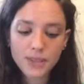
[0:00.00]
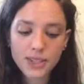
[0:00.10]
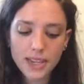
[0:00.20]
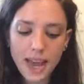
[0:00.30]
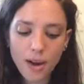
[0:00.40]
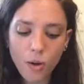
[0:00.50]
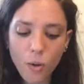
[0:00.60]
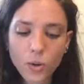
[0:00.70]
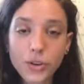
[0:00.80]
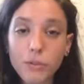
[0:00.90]
to get a
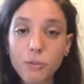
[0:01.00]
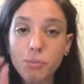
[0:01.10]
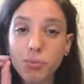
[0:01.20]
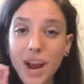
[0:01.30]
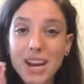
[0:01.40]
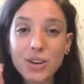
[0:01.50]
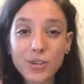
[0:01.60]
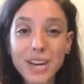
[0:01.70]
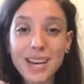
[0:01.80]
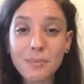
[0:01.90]
hold of bright
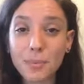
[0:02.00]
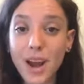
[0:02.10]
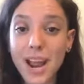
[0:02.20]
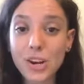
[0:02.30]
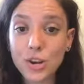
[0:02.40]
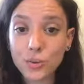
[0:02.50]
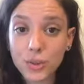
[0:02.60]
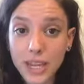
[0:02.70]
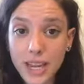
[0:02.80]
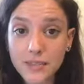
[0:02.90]
green brand new
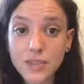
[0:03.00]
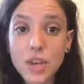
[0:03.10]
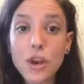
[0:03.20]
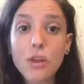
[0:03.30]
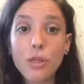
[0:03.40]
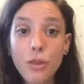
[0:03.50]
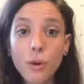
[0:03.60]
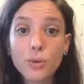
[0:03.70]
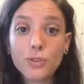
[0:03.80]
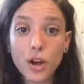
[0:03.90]
leaves,
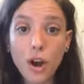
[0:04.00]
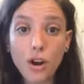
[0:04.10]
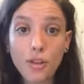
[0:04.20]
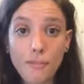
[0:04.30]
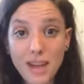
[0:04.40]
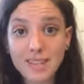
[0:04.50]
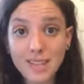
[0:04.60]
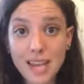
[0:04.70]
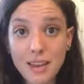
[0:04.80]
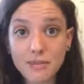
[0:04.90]
those are the best
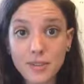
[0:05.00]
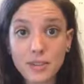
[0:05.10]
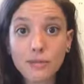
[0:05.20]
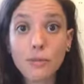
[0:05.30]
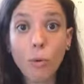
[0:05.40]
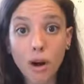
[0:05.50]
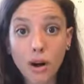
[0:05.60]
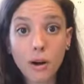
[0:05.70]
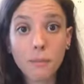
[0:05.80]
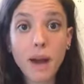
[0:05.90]
leaves
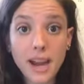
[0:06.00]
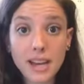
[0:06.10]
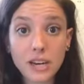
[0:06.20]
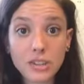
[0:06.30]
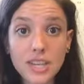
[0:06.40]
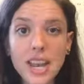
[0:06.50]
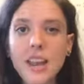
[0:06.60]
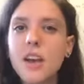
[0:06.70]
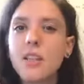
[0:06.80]
for pine needle tea.